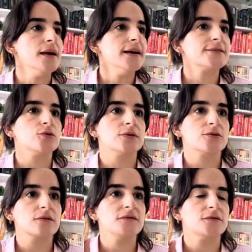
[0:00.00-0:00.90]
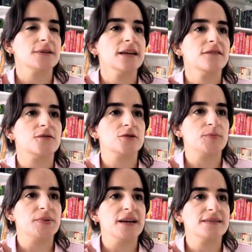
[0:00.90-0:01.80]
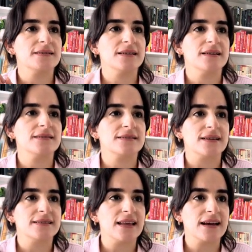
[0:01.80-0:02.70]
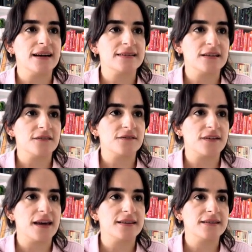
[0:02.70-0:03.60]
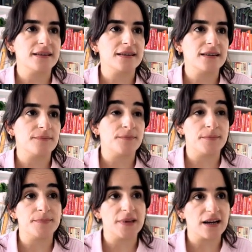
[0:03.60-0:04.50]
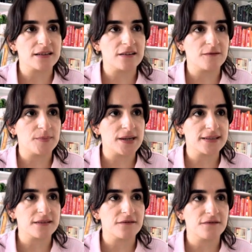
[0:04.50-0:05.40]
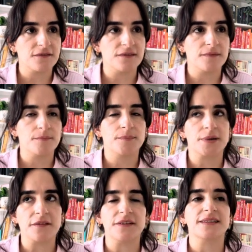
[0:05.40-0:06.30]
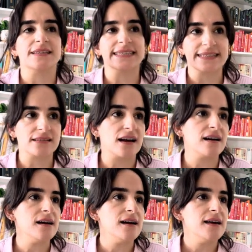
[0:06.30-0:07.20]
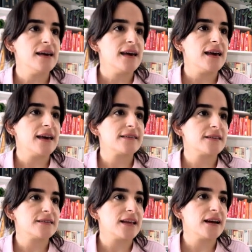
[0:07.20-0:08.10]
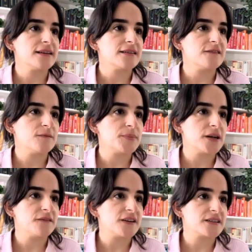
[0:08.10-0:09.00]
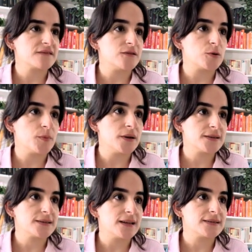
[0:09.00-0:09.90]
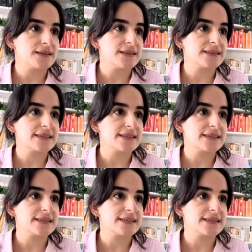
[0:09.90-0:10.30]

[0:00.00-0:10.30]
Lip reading: So don't forget, for the present tense, negative ending, negative present prefix is na, and the negative prefix for past tense is